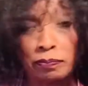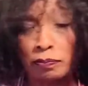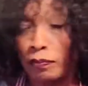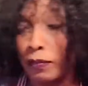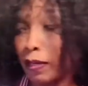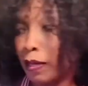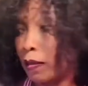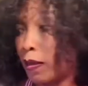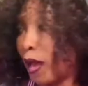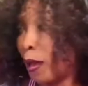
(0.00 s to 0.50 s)

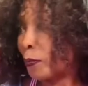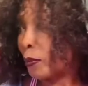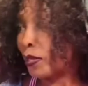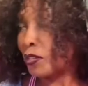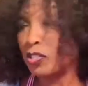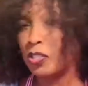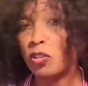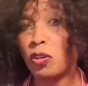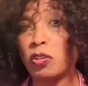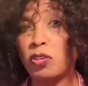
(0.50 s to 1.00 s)
I'm going to
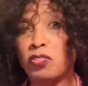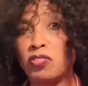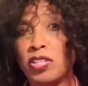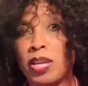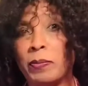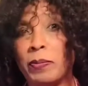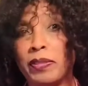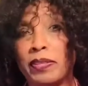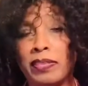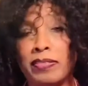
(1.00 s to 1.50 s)
show you some
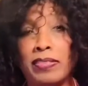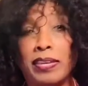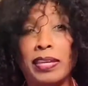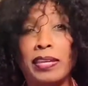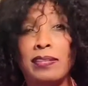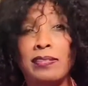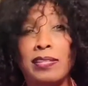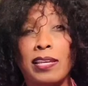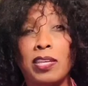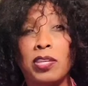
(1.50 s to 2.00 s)
of the things
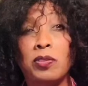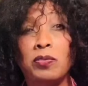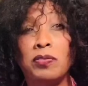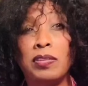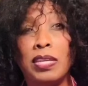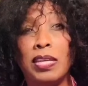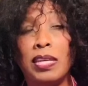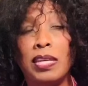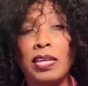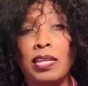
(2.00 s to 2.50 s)
that you
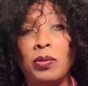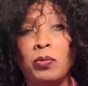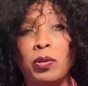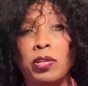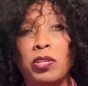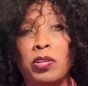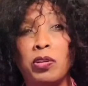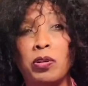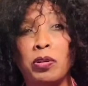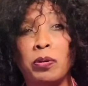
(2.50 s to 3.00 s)
need when
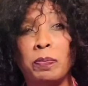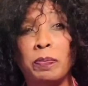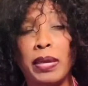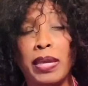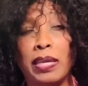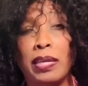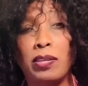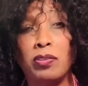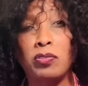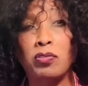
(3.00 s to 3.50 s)
you're
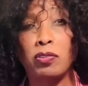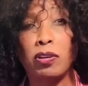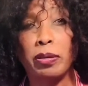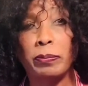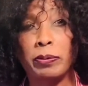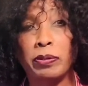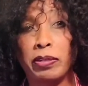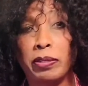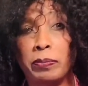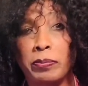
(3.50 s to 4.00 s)
making
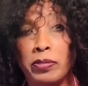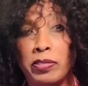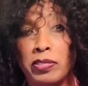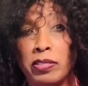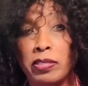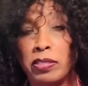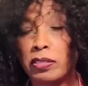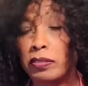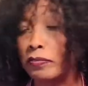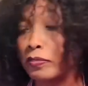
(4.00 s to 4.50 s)
strawberry
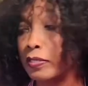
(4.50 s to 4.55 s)
preserves.